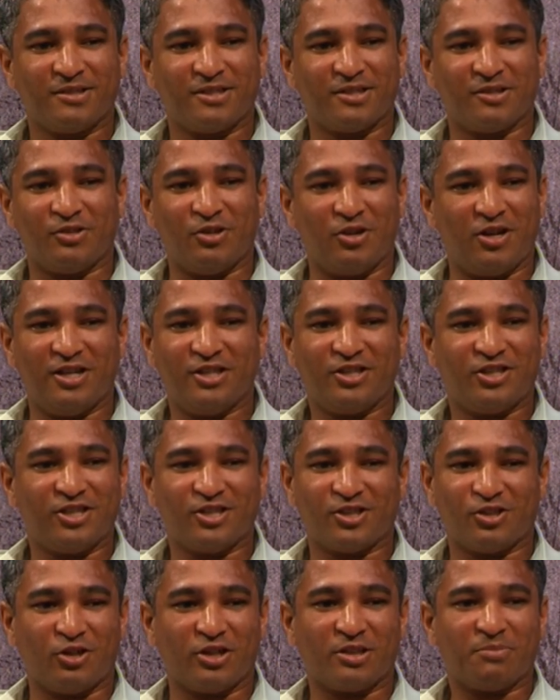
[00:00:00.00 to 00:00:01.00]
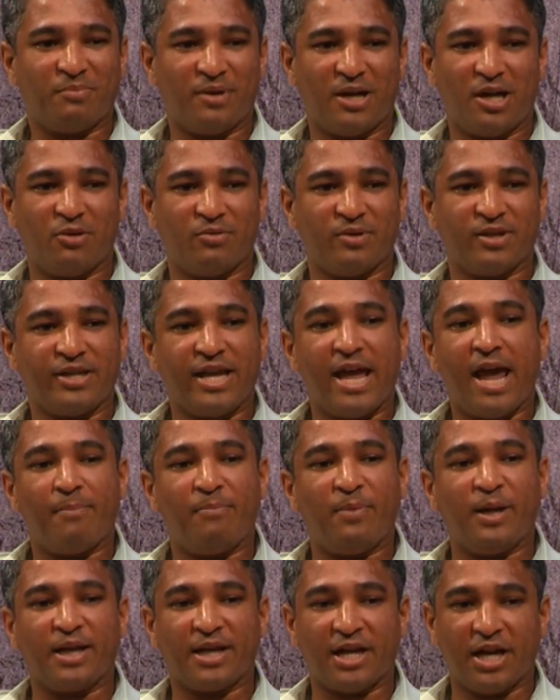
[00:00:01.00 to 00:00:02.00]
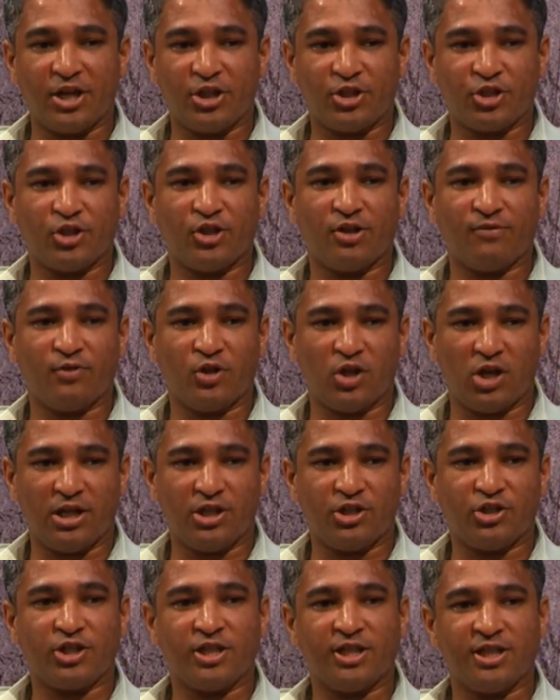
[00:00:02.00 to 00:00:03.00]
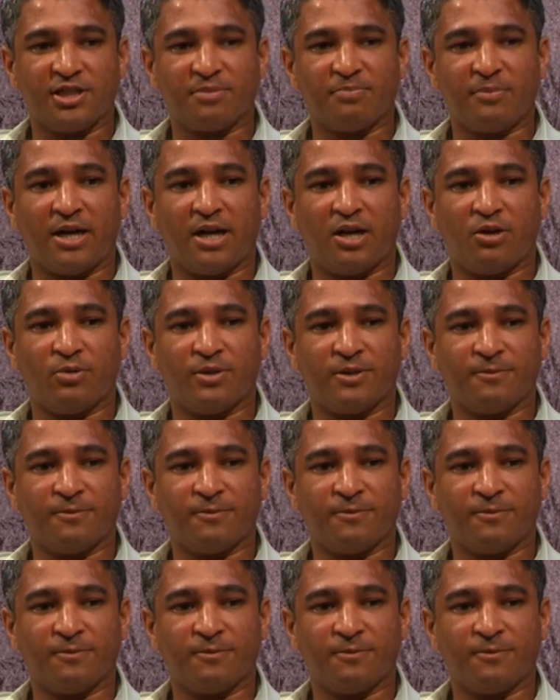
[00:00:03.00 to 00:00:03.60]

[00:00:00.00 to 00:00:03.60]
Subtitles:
knowledge is not power. The application of knowledge is power.